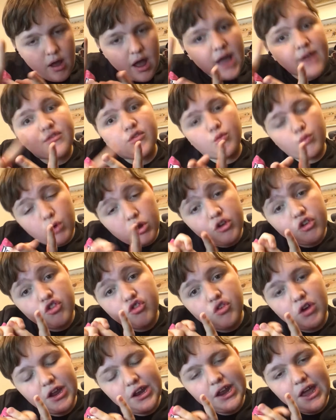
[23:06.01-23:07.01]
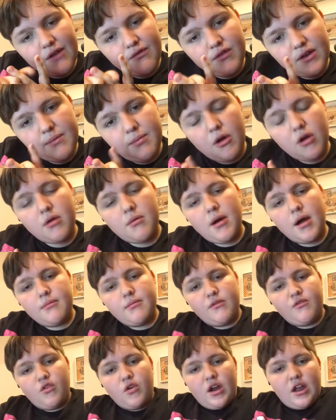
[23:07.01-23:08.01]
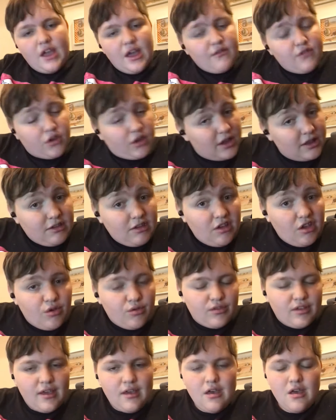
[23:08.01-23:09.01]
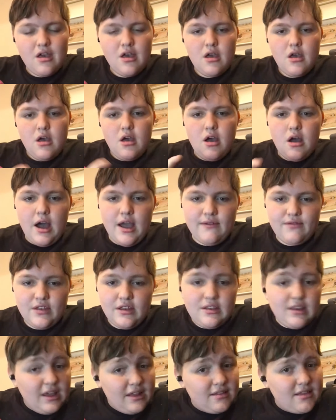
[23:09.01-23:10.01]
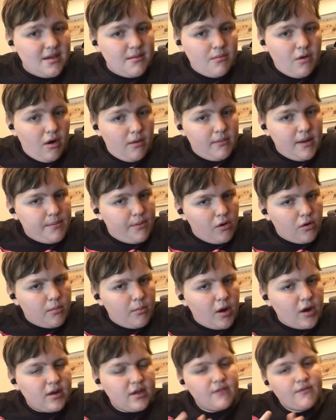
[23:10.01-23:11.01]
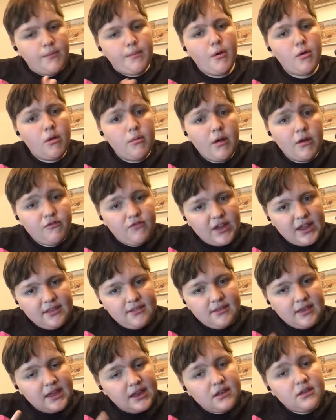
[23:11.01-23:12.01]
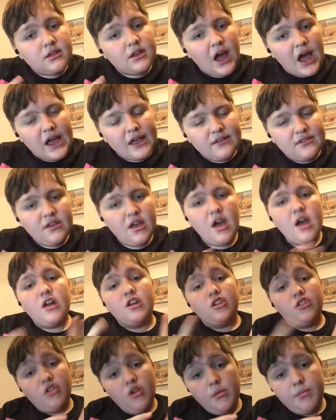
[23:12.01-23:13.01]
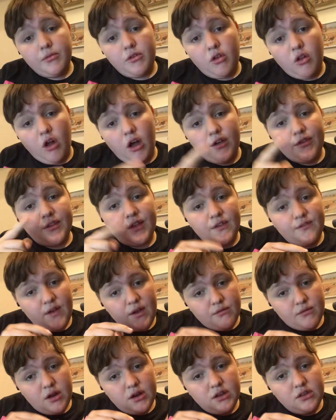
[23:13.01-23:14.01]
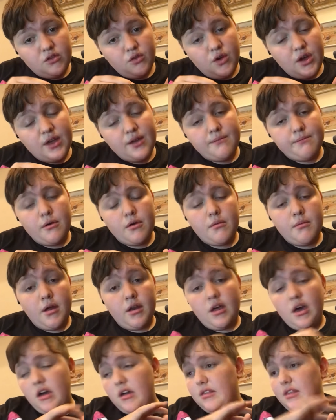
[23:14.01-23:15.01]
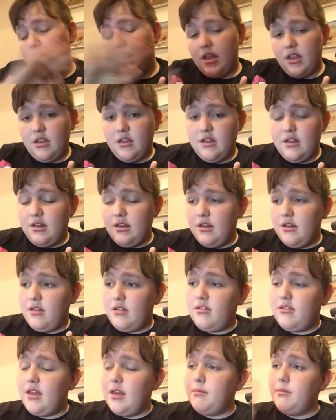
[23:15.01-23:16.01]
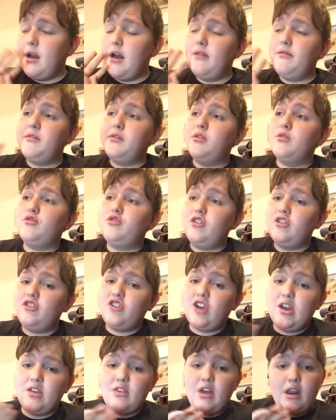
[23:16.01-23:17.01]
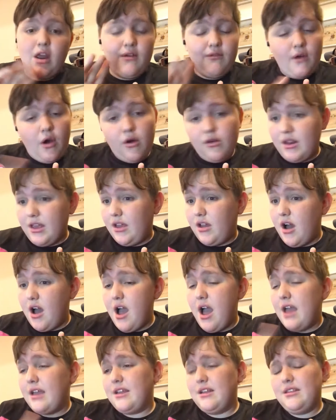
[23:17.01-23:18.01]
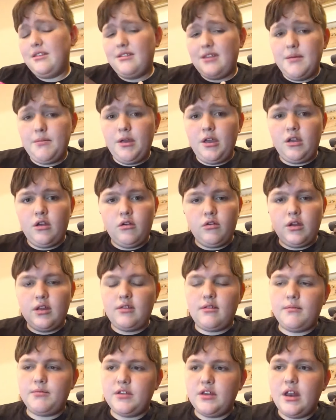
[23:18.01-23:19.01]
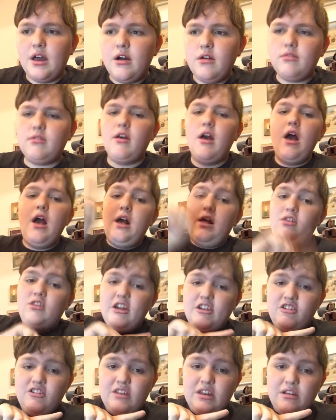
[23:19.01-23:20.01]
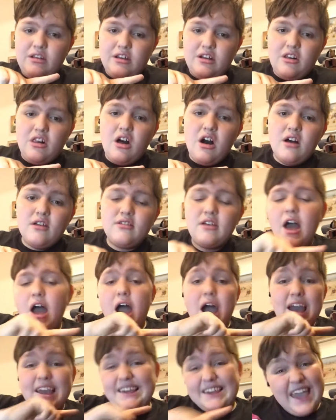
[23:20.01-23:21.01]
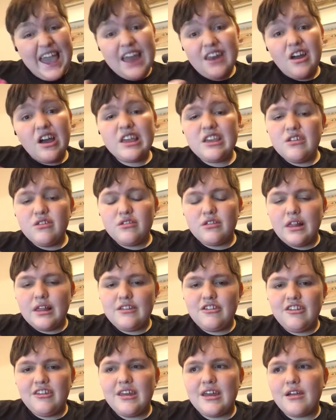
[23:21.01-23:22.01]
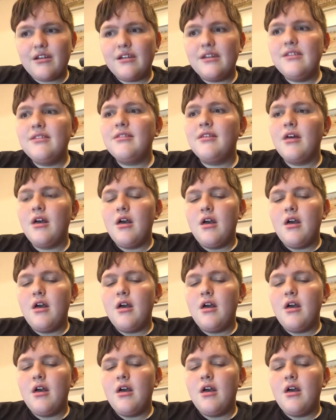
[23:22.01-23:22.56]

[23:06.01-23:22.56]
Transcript: I have to Wonder Trade every Pokemon before I ever get to use it. I have to nickname all my Pokemon. If a Pokemon faints, it dies. Dupe's Claws. If I run into a Pokemon that in the same evolution chain that I've already caught, I can skip it and go get something else. Legendary Claws. I cannot use Legendaries.